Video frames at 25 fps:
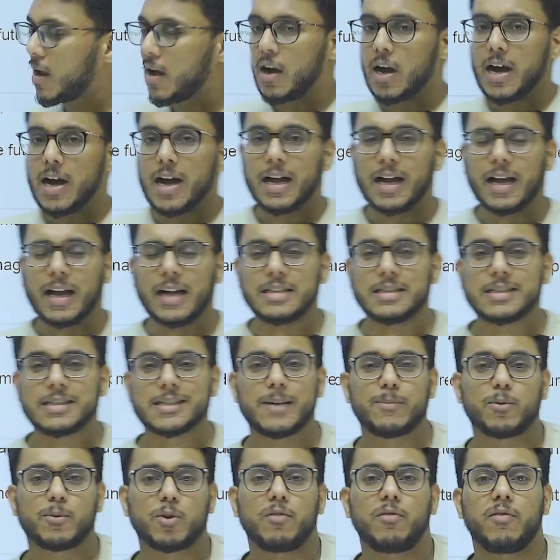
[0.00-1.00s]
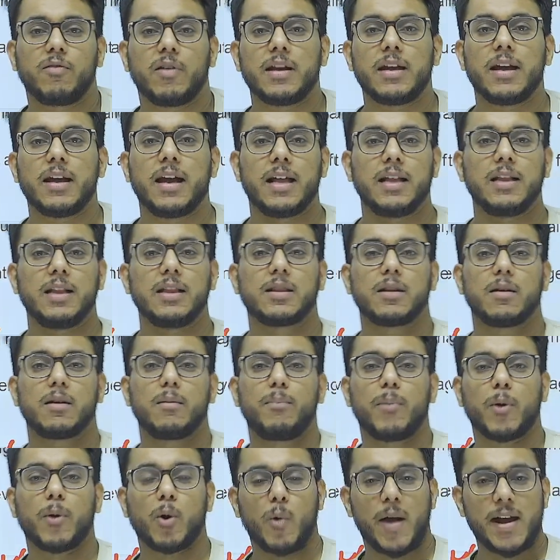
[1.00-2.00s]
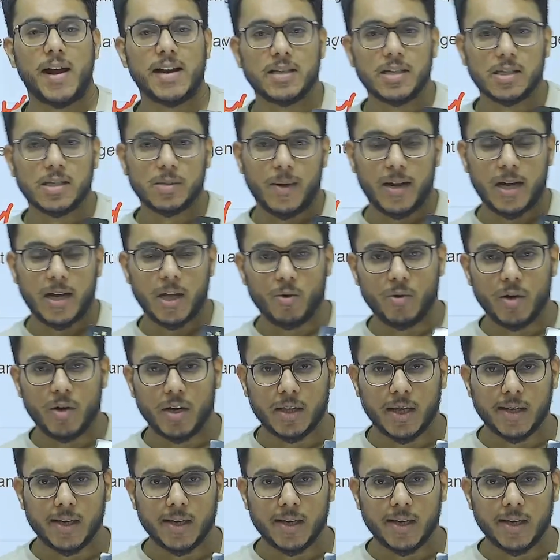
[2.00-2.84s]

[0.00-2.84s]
Concept of One Health provides this particular thing.